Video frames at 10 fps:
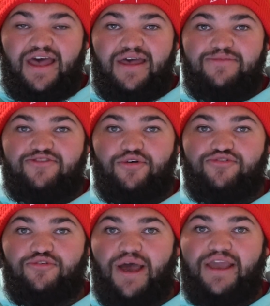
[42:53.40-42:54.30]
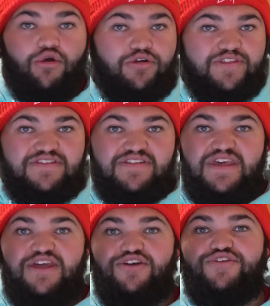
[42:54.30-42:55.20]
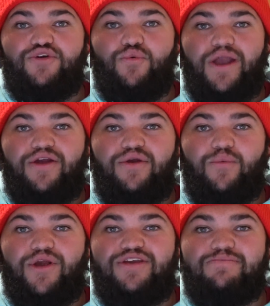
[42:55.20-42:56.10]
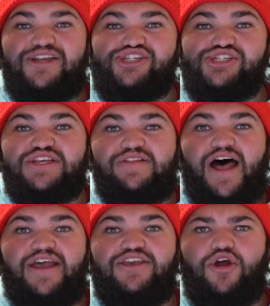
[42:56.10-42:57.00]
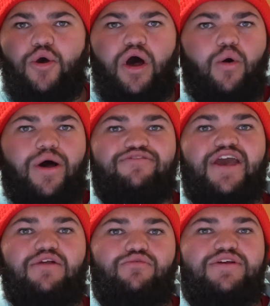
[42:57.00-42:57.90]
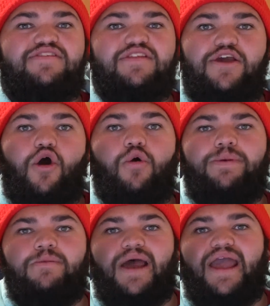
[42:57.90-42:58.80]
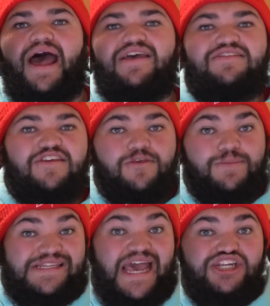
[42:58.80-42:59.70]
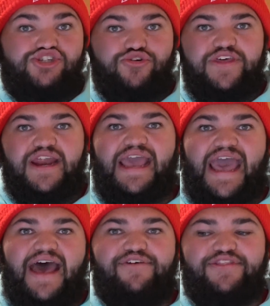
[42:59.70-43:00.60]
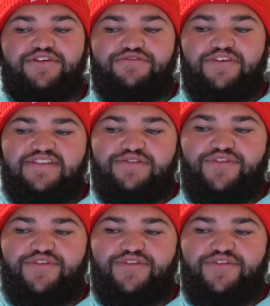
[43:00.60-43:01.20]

So I heard this in the interview where he mentions a lot, I've kind of recently opened my eyes to the potential that I have on the defensive